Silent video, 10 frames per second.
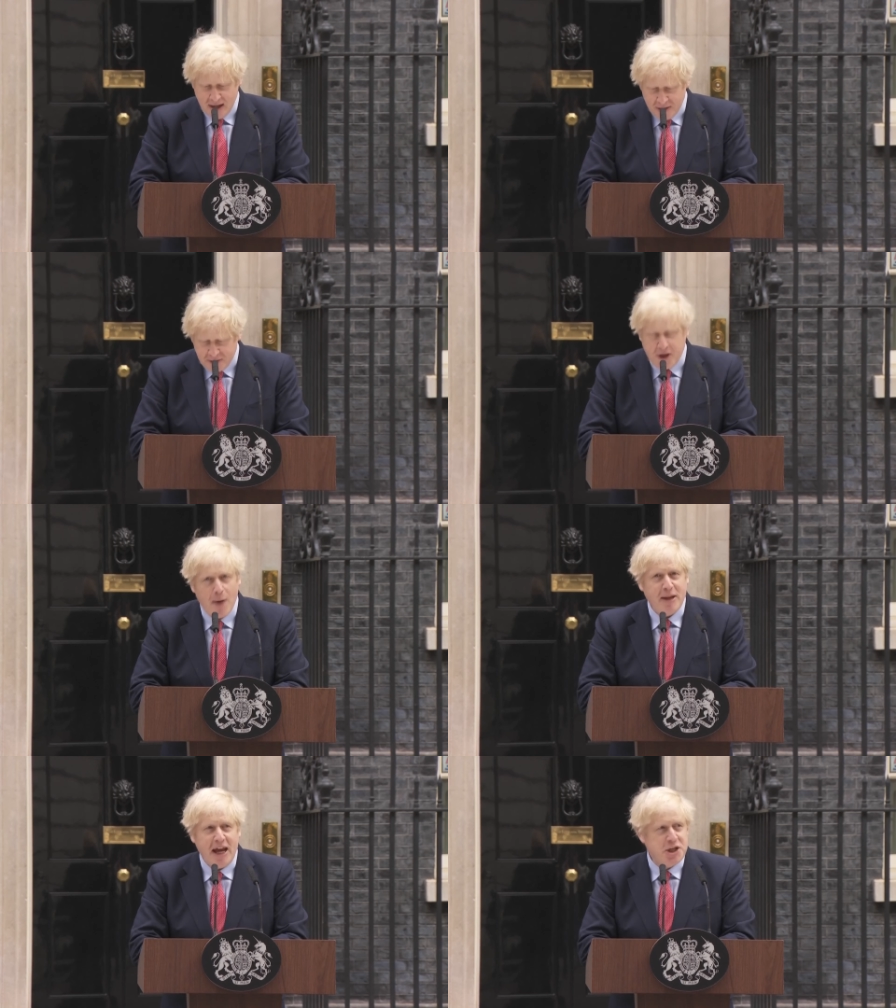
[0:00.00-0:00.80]
and
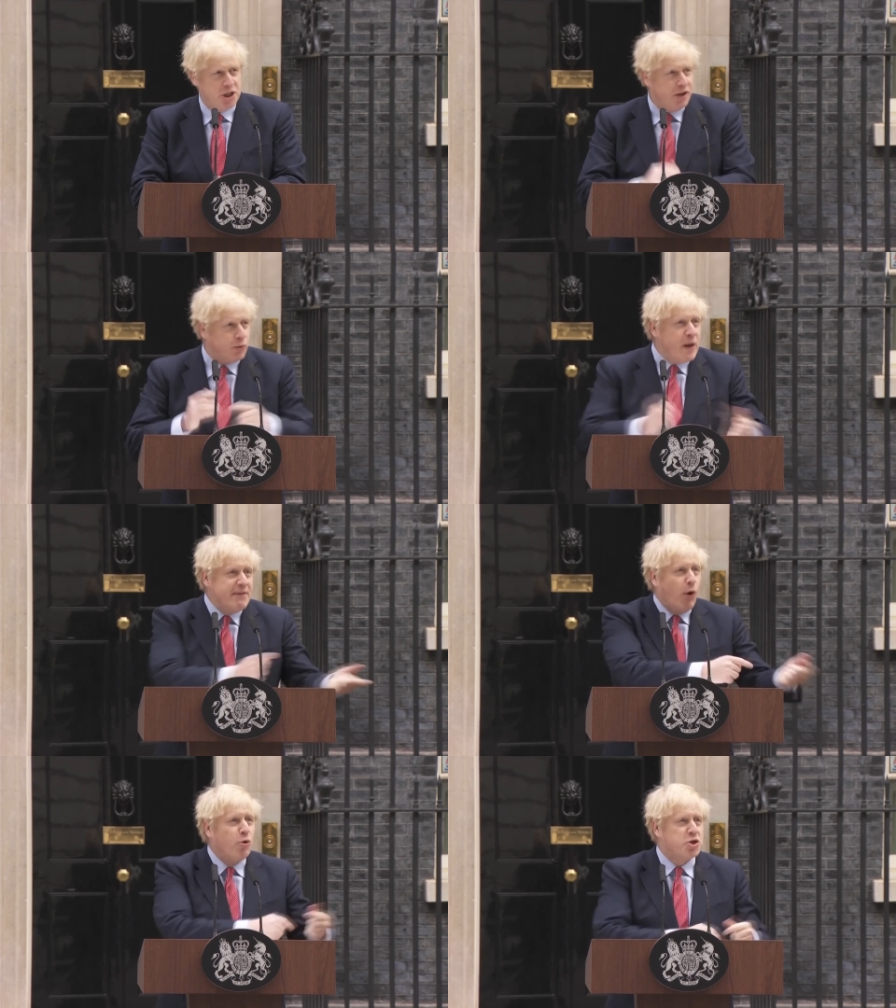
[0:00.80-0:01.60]
determination as we've all